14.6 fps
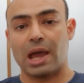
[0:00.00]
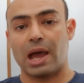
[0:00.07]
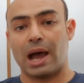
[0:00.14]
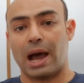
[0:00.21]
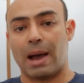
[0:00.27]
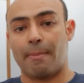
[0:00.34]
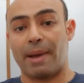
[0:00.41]

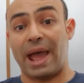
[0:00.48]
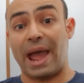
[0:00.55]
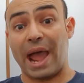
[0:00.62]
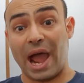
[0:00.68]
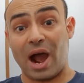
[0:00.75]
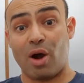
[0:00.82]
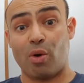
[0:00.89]

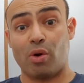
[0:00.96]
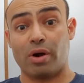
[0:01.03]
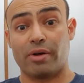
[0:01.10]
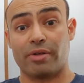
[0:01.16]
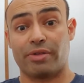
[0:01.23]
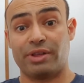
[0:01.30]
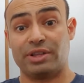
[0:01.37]

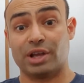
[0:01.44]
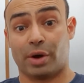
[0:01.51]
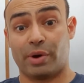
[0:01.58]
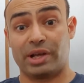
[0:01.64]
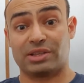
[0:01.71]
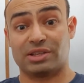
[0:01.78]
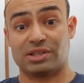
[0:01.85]
how the
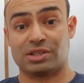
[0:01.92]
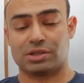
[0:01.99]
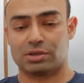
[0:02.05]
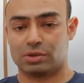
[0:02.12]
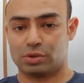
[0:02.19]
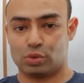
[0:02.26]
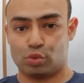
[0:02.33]

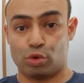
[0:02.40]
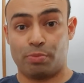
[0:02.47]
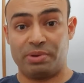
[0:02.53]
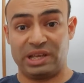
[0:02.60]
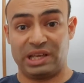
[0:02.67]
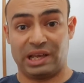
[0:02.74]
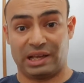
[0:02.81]
directors will
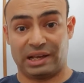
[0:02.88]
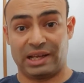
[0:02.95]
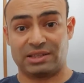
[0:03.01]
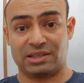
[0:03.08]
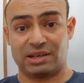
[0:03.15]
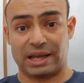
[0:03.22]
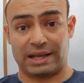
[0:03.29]
be
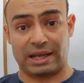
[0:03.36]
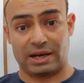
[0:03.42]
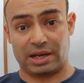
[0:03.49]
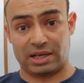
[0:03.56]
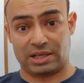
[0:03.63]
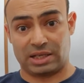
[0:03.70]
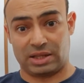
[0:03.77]
elected,
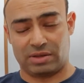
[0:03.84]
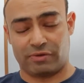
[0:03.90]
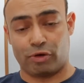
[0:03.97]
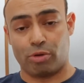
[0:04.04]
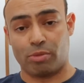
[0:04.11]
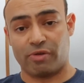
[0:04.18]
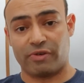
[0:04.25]
again, in the
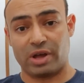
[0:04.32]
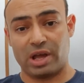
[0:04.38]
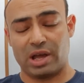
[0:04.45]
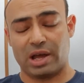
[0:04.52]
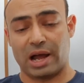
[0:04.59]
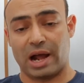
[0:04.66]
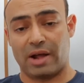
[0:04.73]
form of
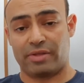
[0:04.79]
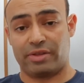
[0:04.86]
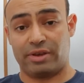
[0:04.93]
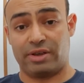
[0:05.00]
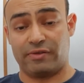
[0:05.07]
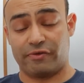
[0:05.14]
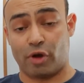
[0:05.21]

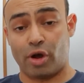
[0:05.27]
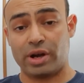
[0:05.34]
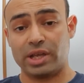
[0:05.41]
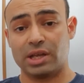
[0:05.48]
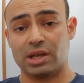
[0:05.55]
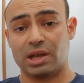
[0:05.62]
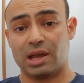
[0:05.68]
the
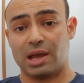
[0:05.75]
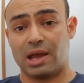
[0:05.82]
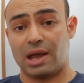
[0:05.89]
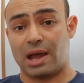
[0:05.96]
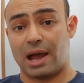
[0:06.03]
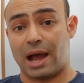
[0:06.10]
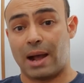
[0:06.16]
voting,
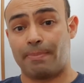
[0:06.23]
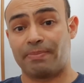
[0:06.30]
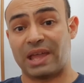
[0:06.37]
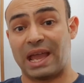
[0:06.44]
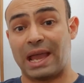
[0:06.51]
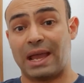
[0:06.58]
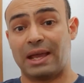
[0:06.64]

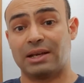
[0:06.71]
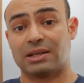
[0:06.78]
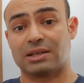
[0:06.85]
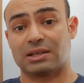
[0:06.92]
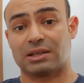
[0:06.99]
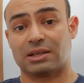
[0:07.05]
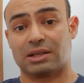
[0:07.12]

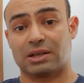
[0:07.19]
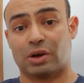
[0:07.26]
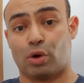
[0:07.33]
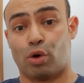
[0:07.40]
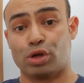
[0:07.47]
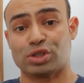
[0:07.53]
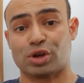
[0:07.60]
and
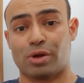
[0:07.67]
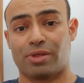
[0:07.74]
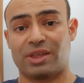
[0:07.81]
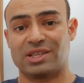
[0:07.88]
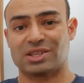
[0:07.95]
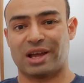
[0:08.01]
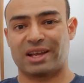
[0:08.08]
also
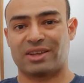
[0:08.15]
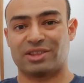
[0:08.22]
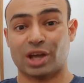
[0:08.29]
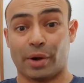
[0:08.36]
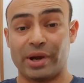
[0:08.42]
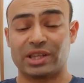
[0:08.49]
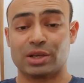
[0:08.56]
things like
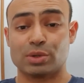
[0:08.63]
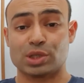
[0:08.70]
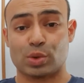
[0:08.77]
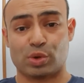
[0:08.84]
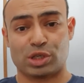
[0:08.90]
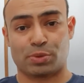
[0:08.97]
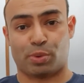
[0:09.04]
directors'
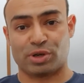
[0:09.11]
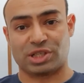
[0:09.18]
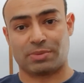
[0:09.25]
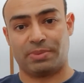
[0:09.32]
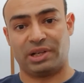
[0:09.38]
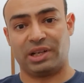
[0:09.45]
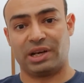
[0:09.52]

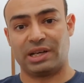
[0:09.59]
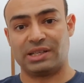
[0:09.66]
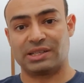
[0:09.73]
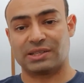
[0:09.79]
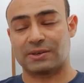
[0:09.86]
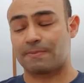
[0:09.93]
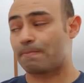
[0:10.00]

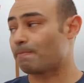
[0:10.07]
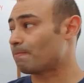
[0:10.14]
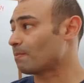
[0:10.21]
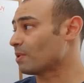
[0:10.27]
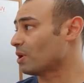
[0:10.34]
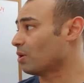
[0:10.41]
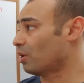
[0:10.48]
responsibilities,
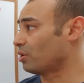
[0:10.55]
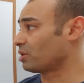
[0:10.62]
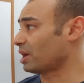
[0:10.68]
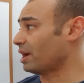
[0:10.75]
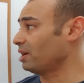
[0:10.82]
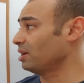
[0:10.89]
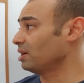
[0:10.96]

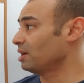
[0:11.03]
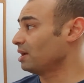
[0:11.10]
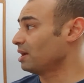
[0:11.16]
okay?